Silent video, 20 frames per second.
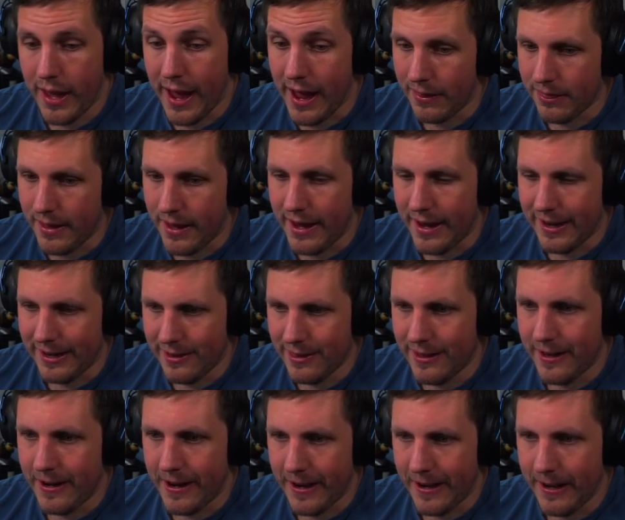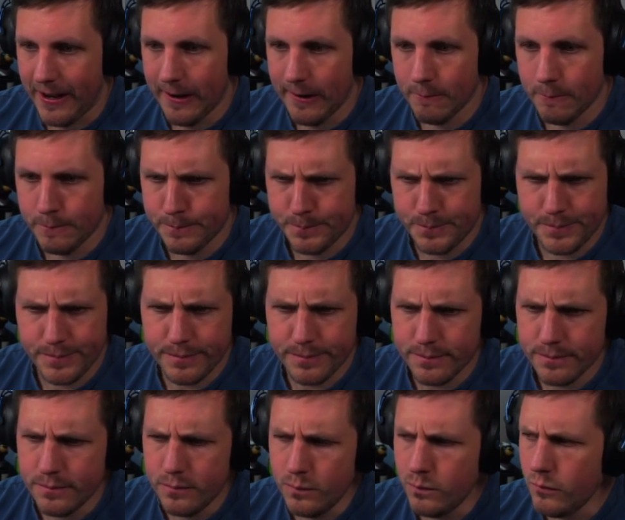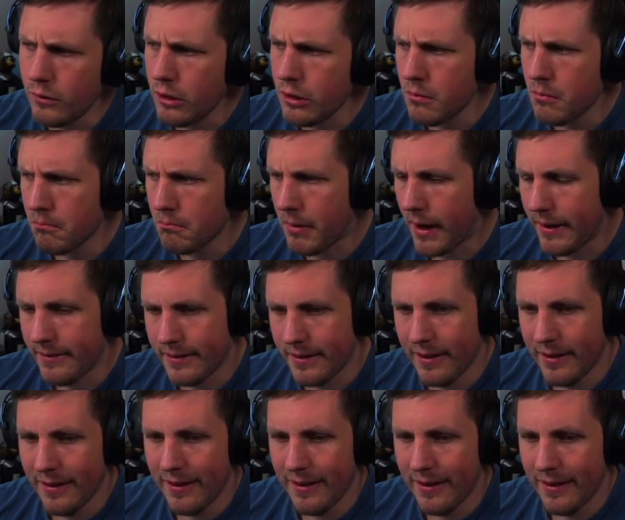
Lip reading: at the height that I am. But